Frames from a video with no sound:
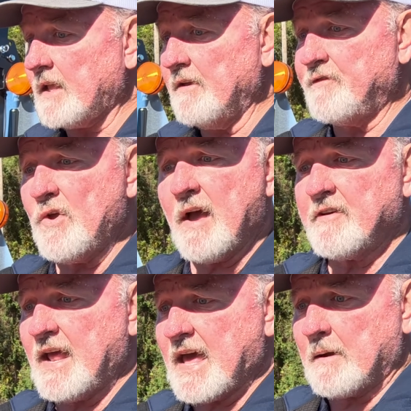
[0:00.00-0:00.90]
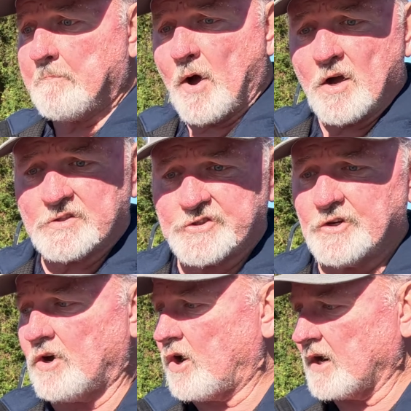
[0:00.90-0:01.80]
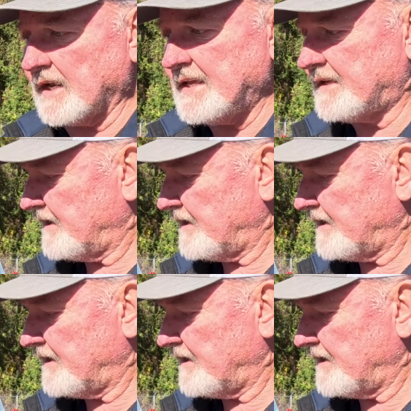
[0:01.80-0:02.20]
If you haven't had a puncture or a leak